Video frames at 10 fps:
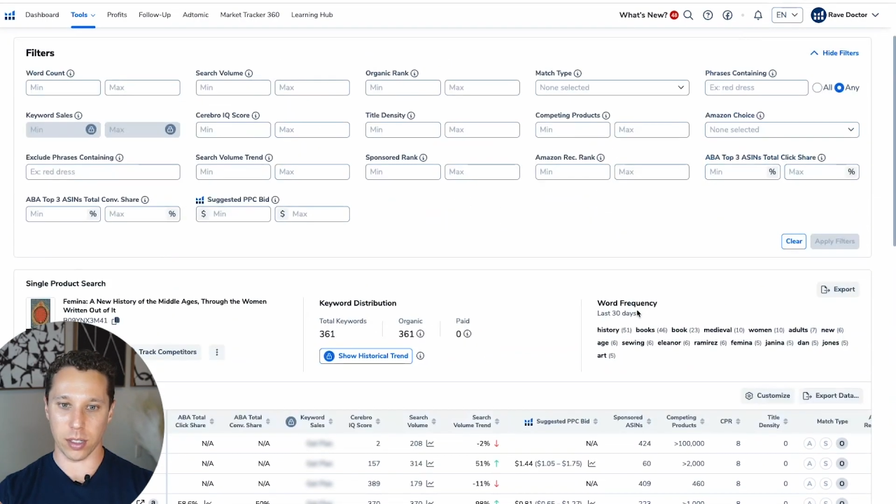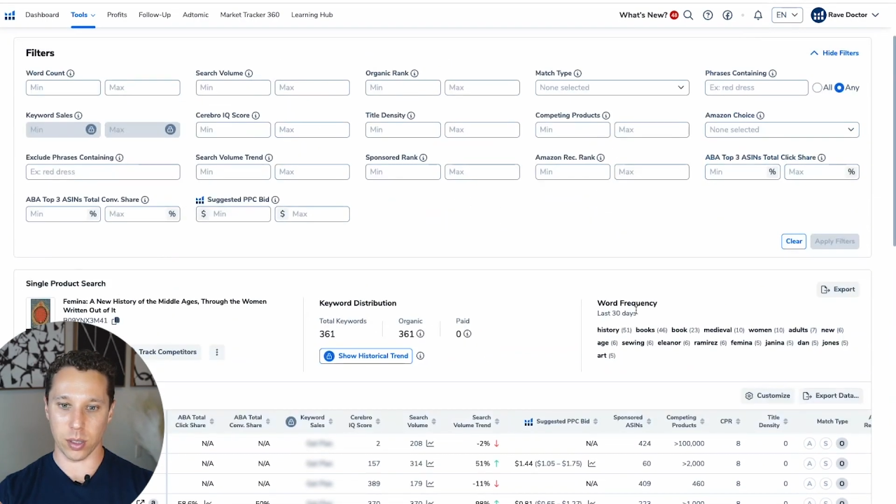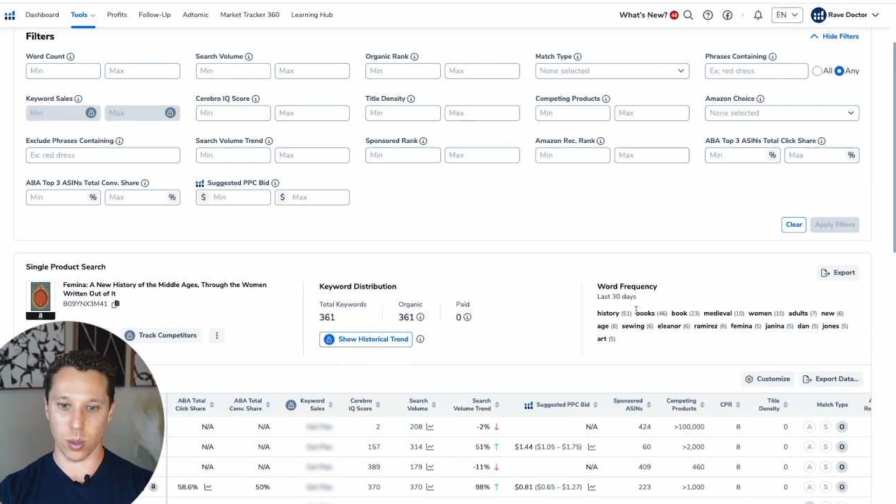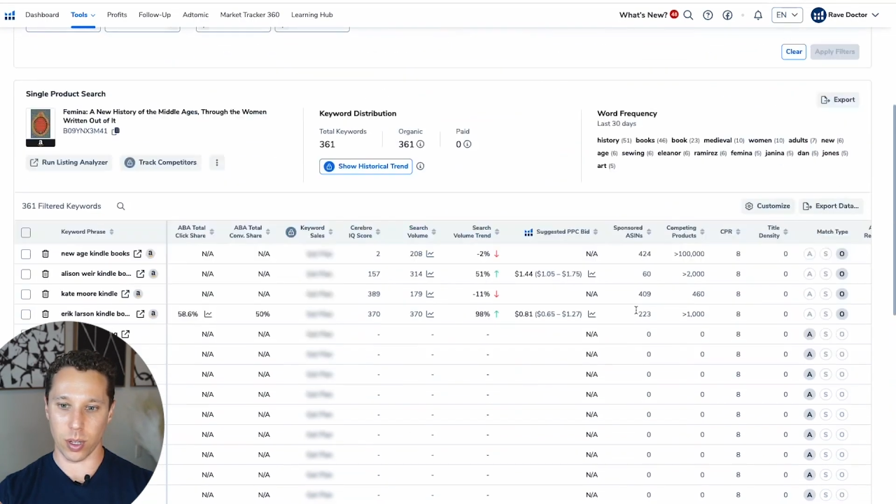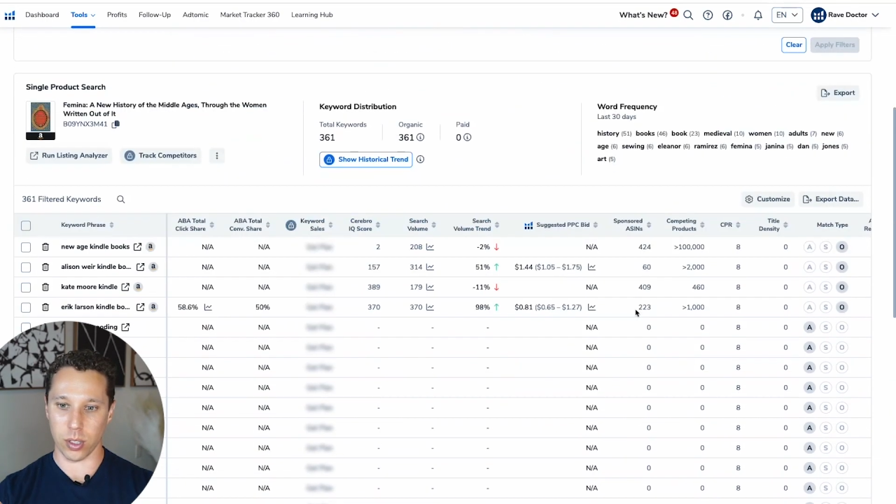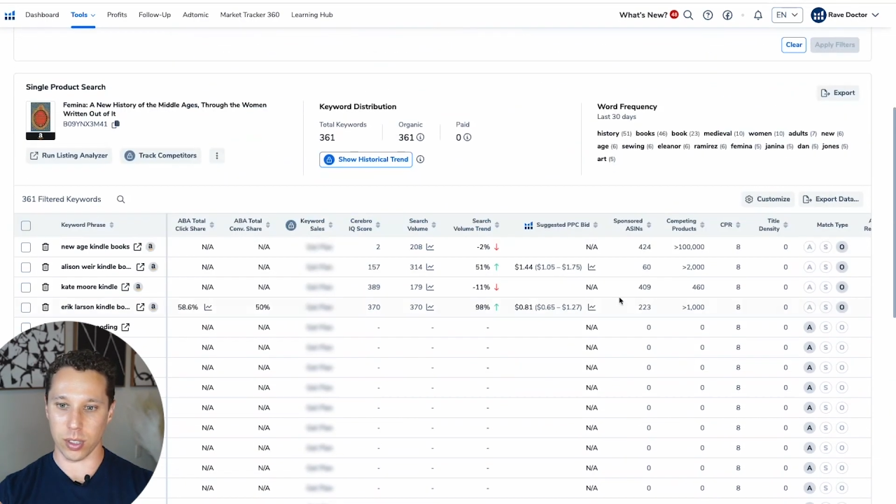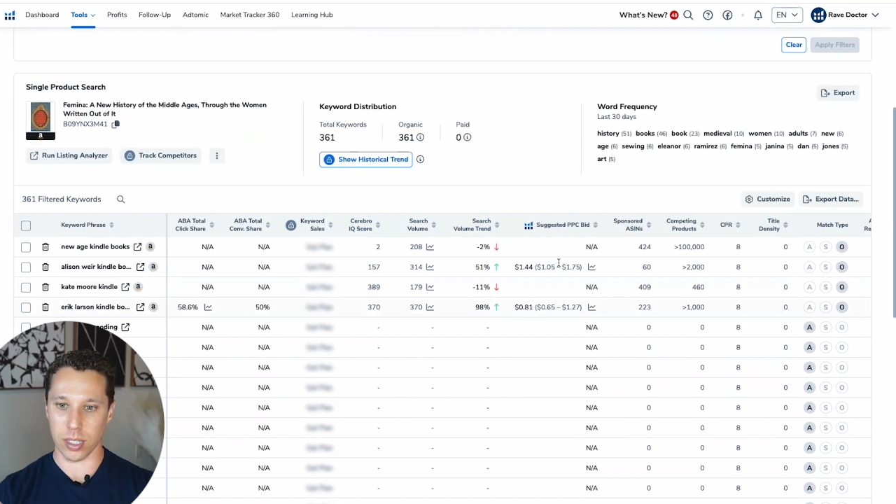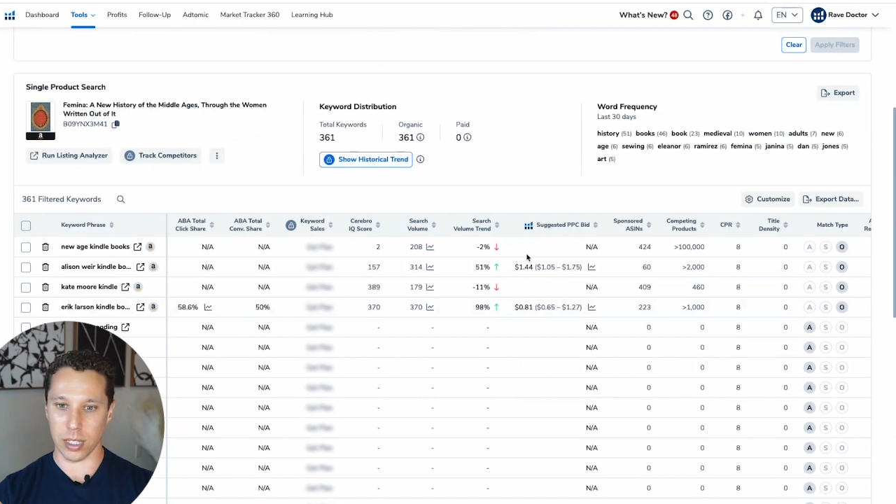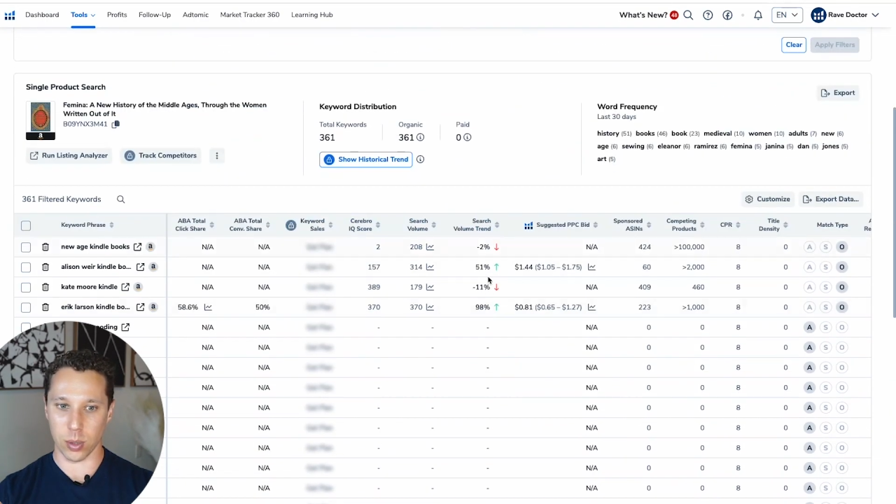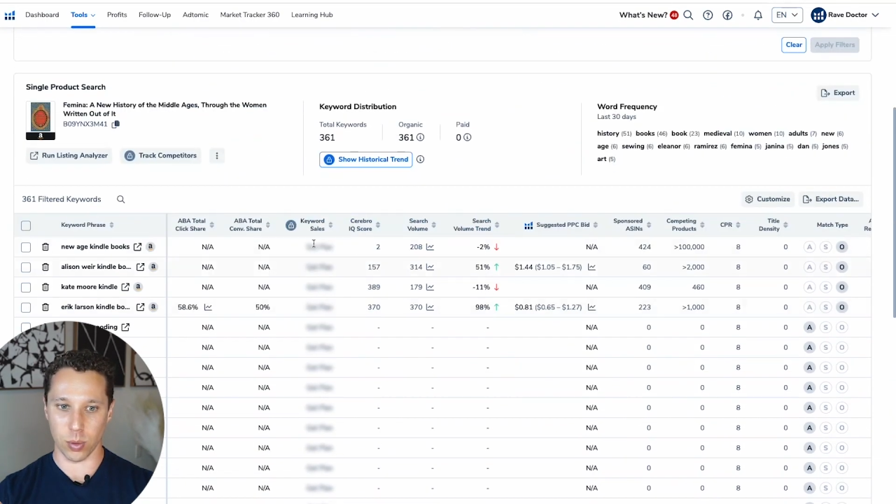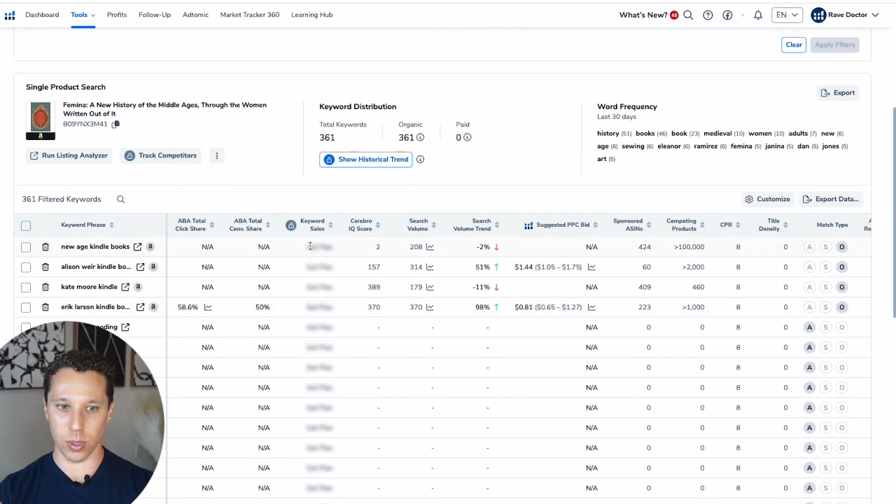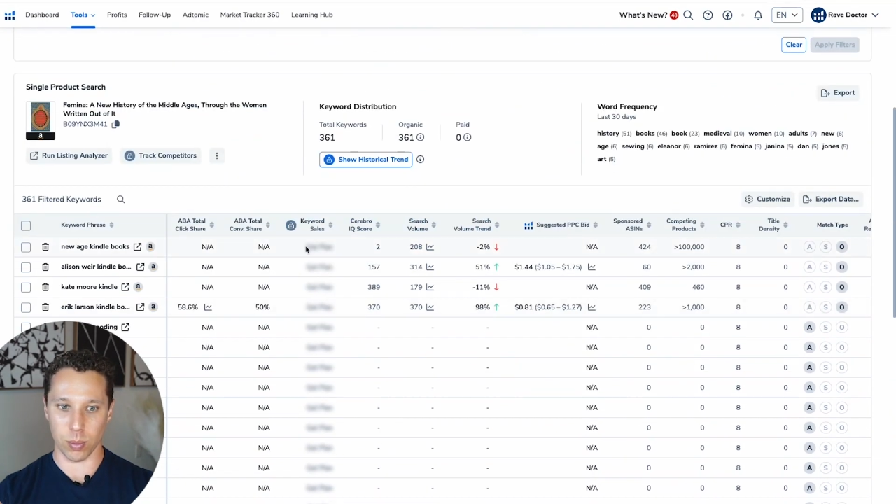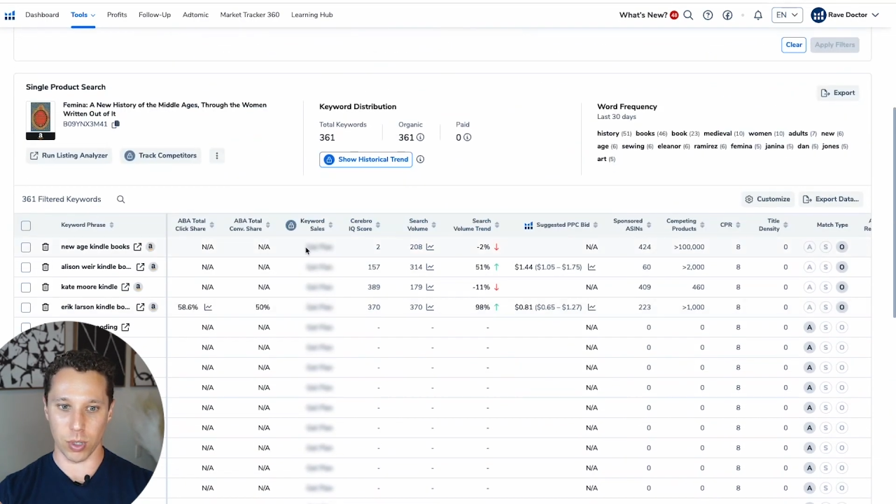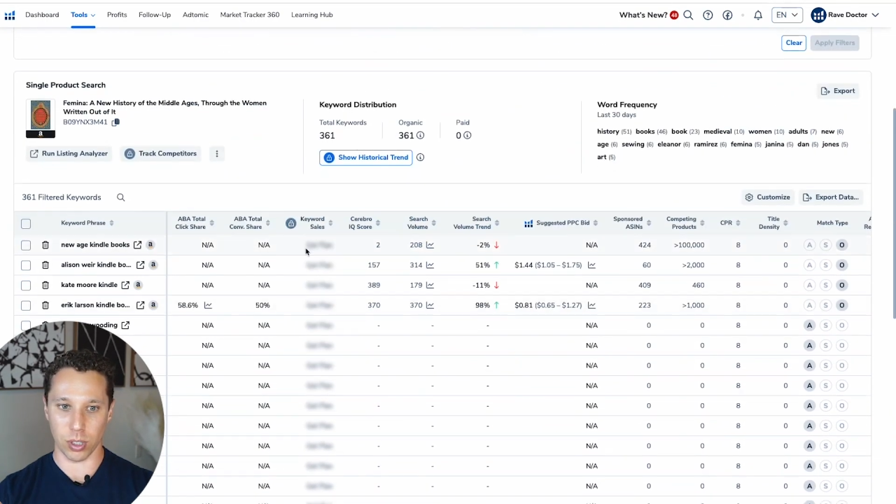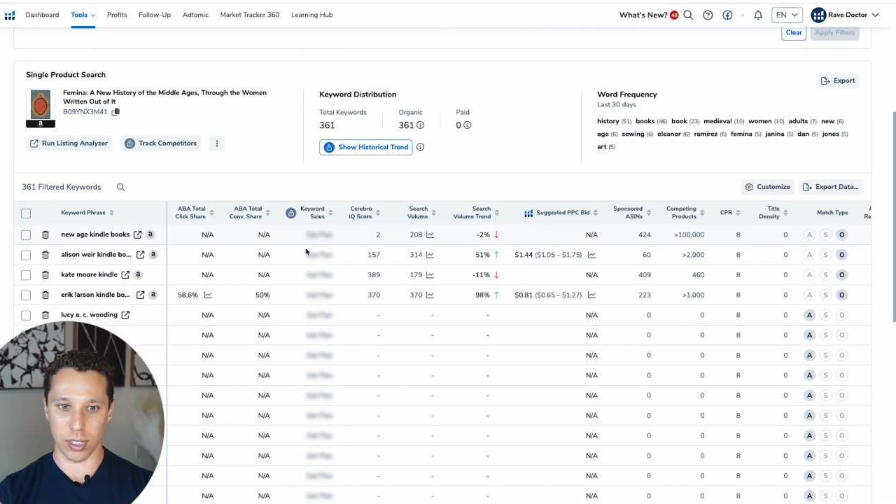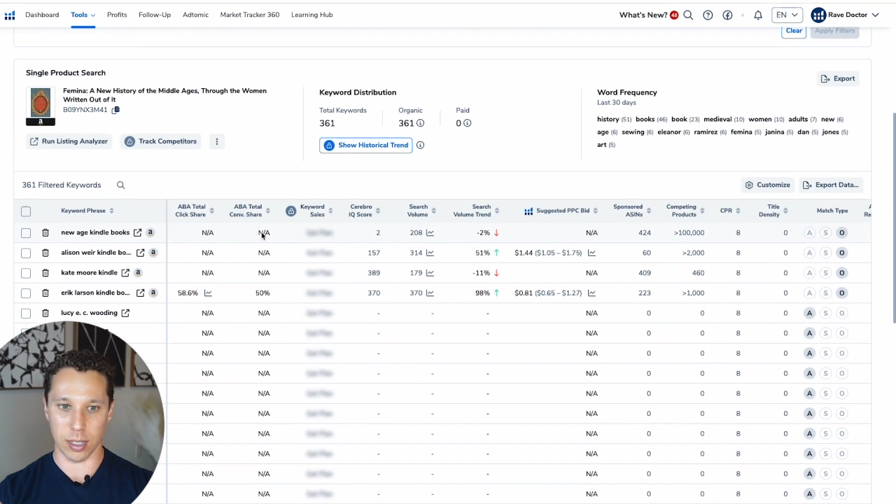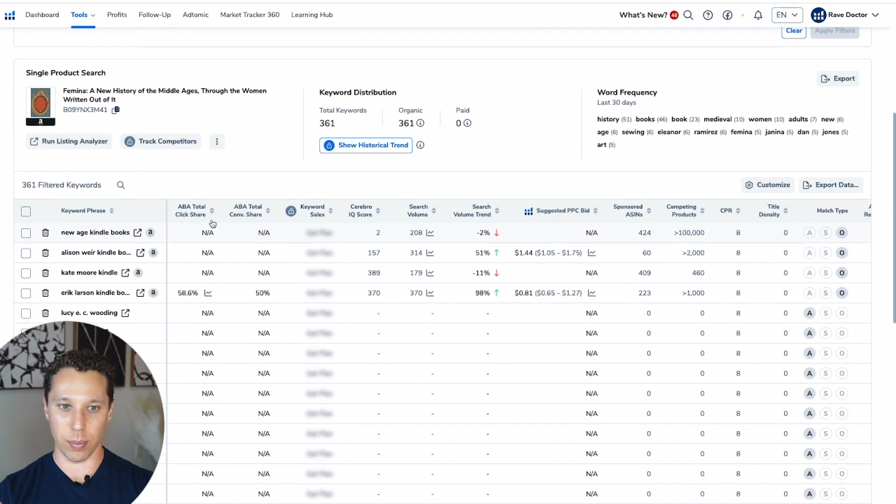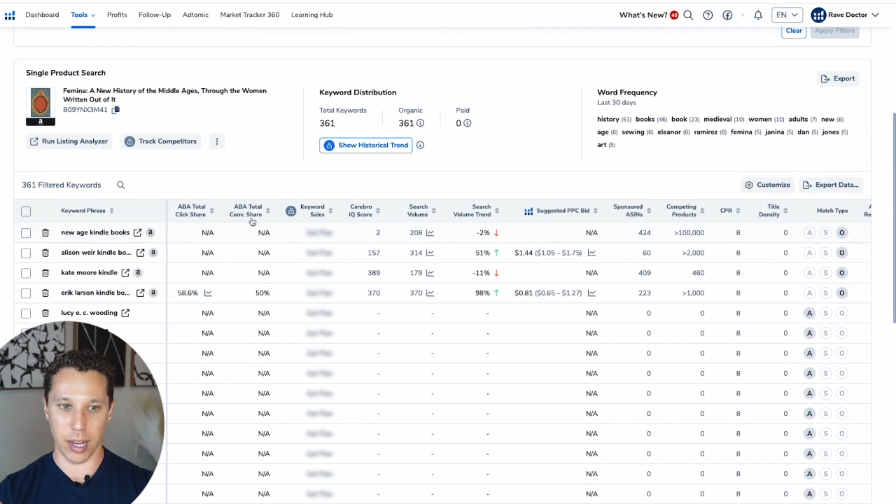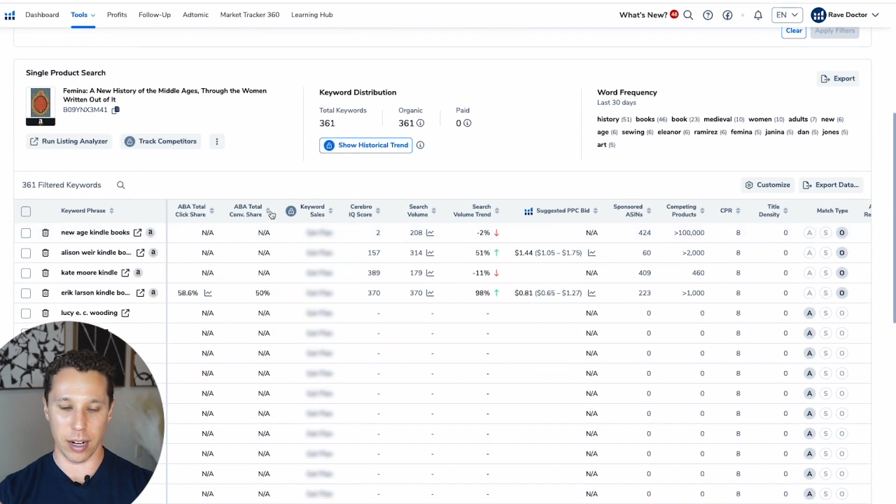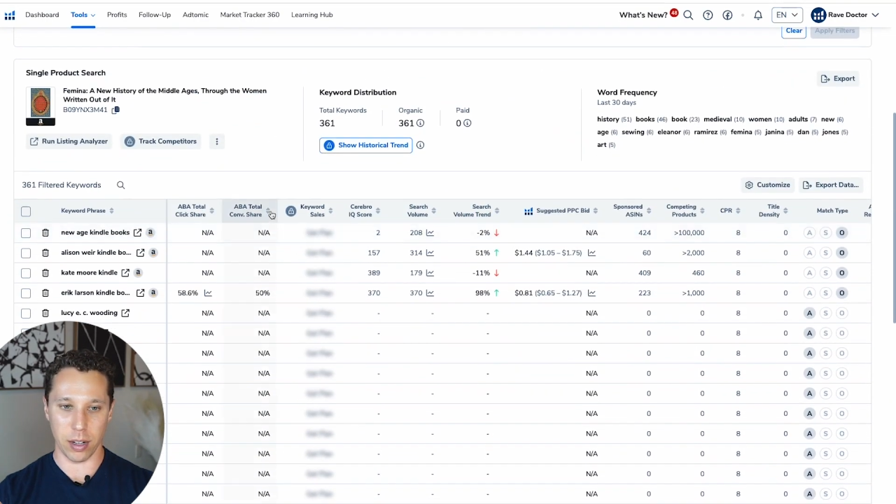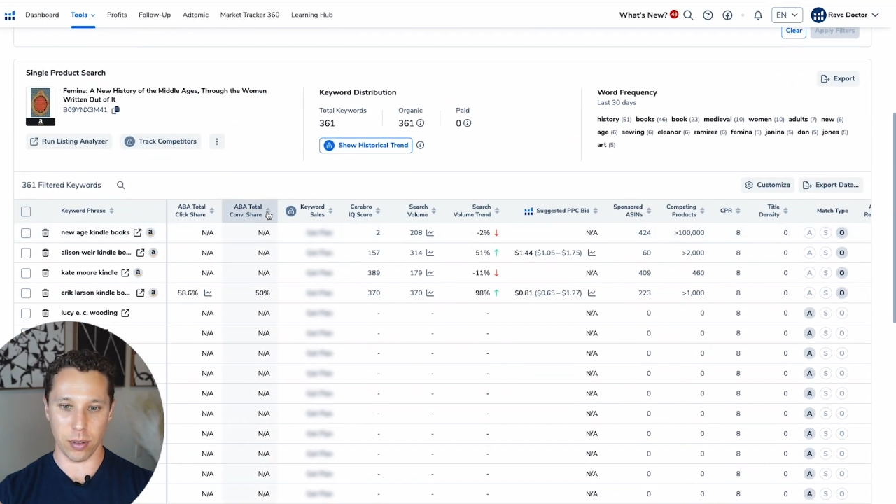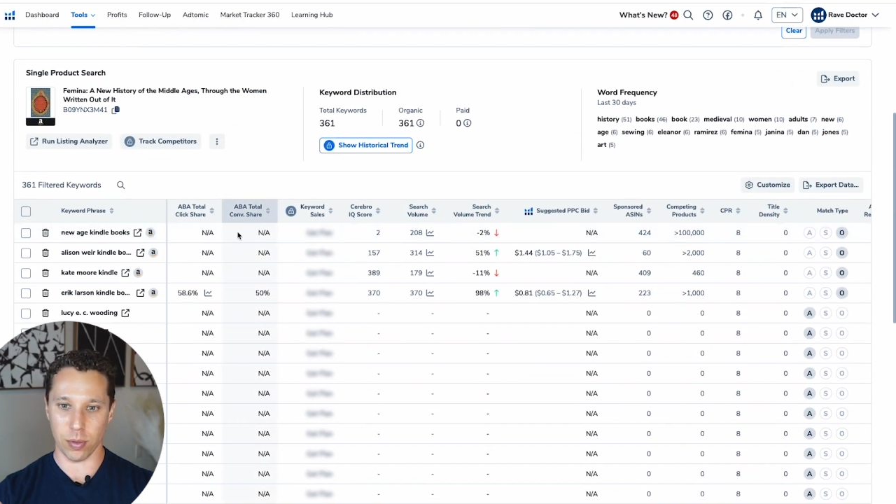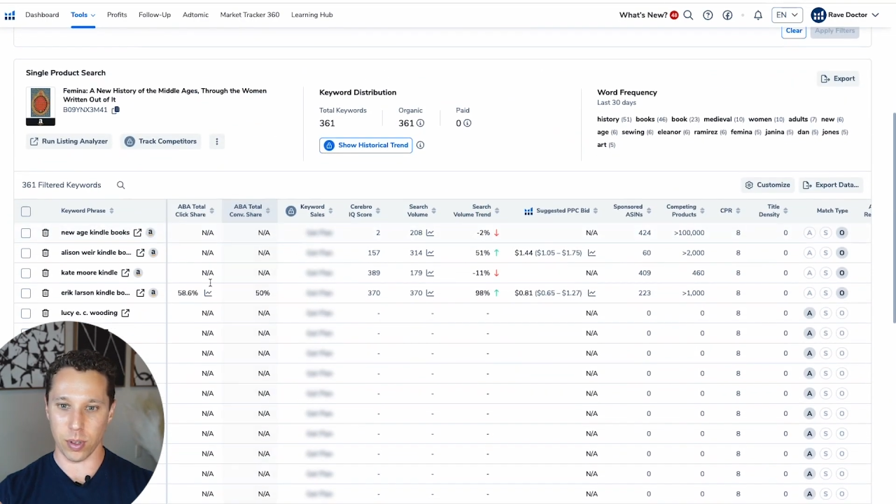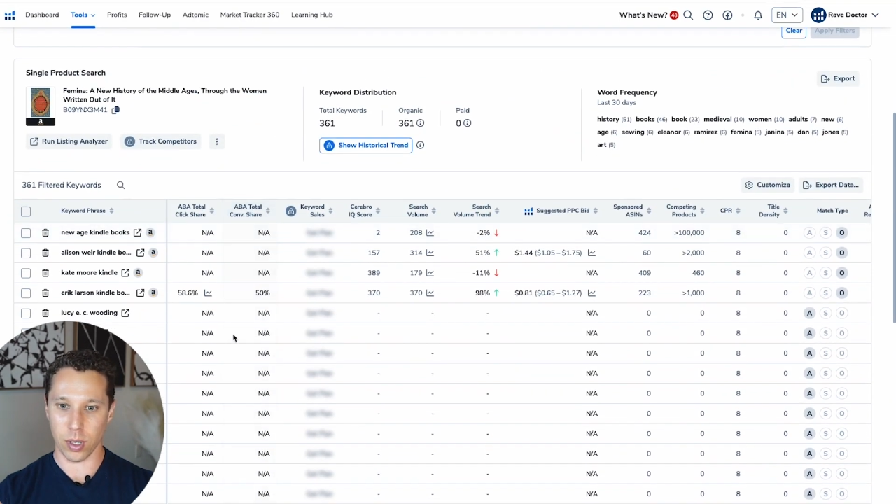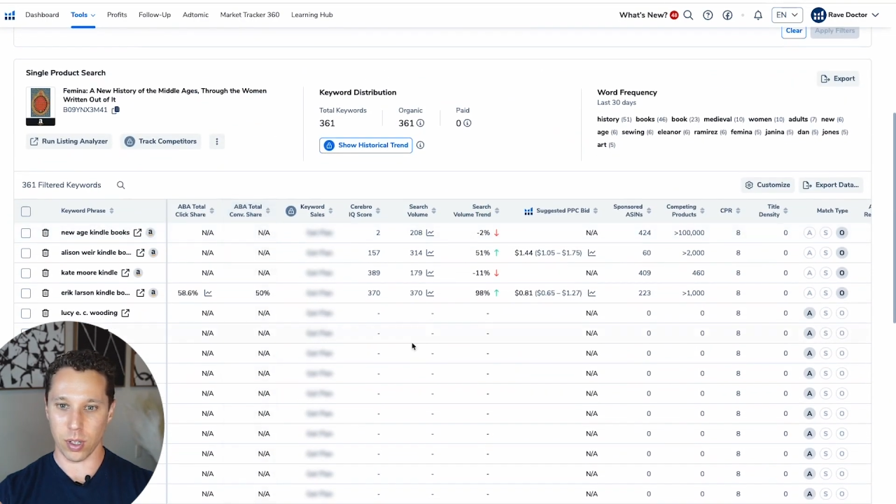So as you can see, this one's much less competitive.